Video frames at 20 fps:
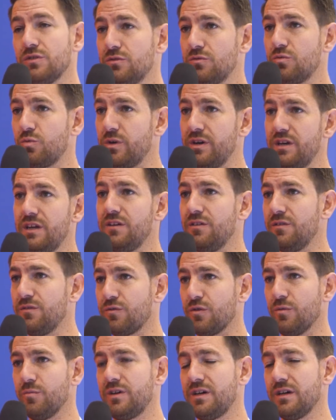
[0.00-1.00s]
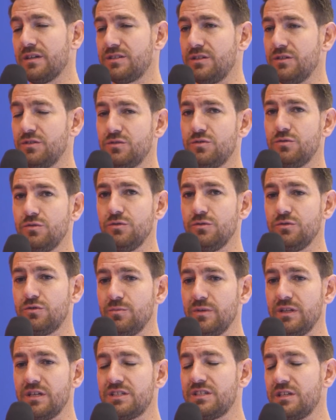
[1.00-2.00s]
way from Kasten to
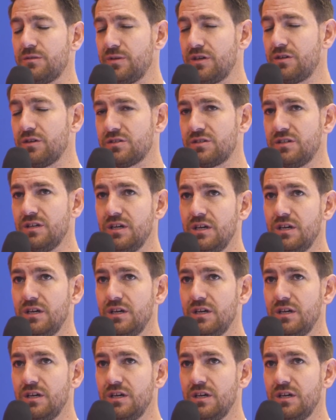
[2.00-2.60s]
manage that because